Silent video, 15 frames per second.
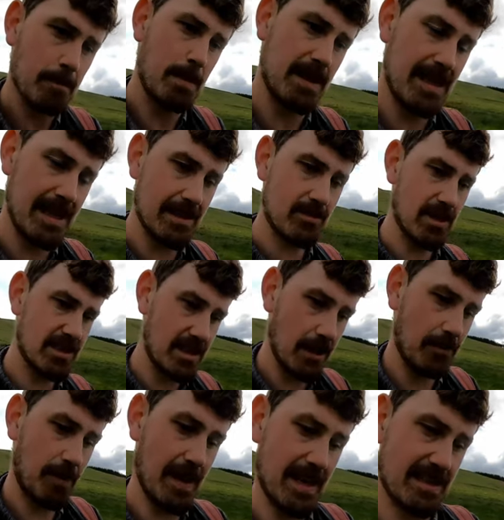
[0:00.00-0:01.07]
But the
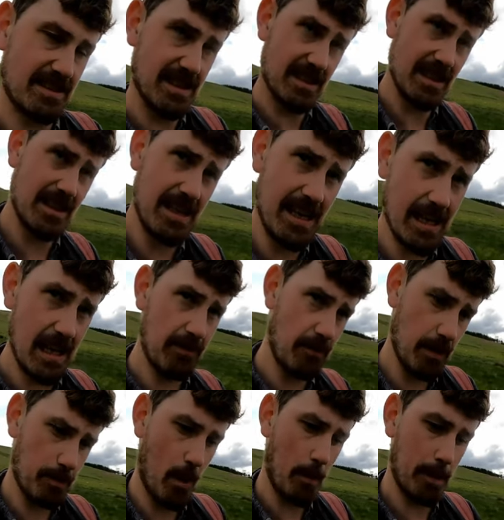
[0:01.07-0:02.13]
interesting thing is that the
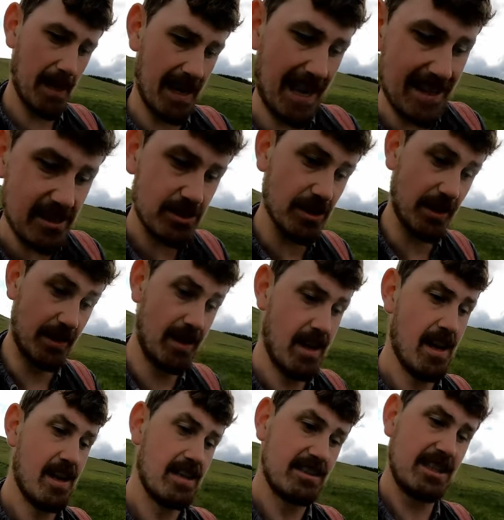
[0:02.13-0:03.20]
Neolithic population
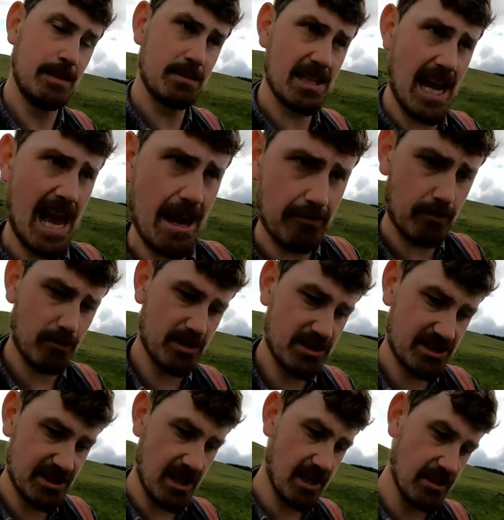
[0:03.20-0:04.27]
seems to have a
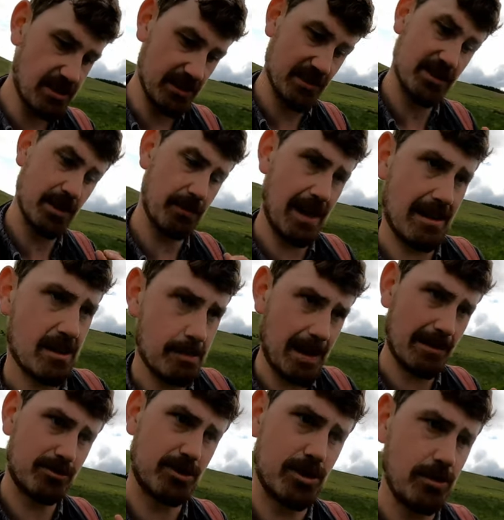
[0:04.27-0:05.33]
resurgence around
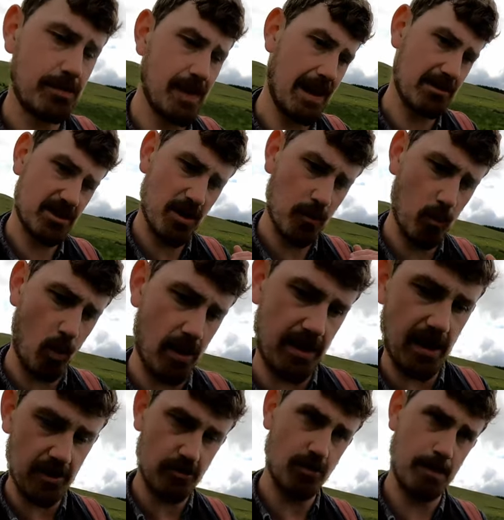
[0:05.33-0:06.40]
about
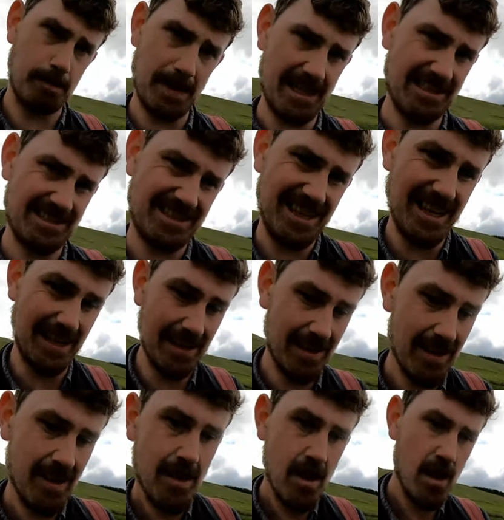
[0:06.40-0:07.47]
2100 BC,
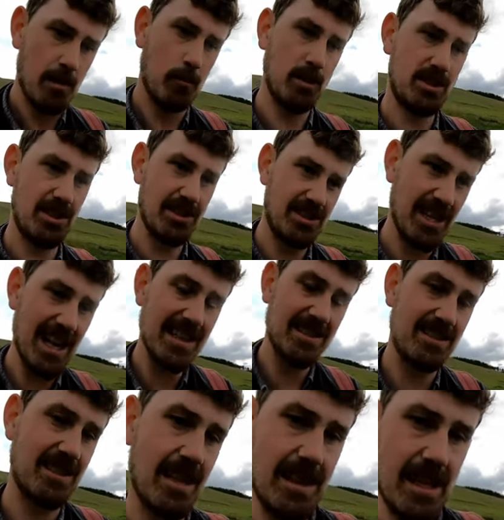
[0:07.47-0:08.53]
which
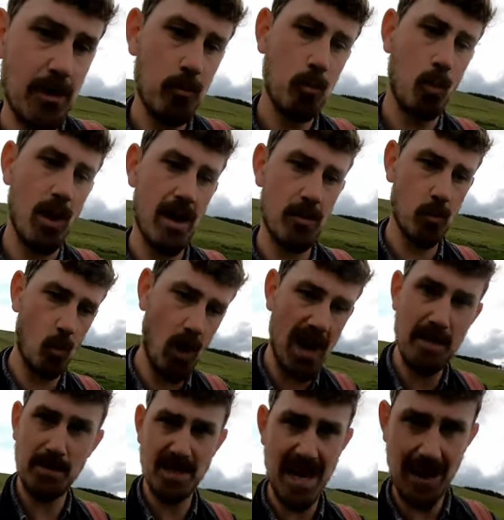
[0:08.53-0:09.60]
suggests that they weren't
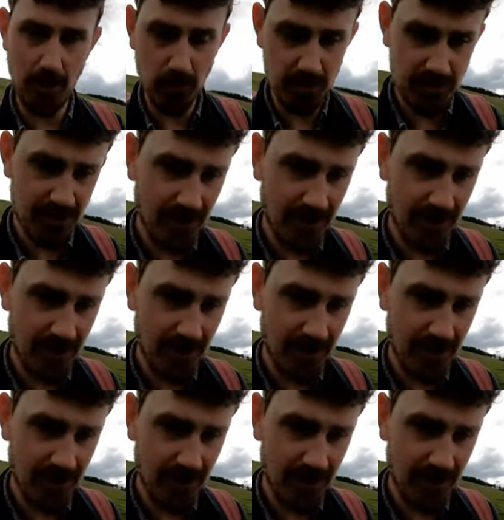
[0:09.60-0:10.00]
wiped out.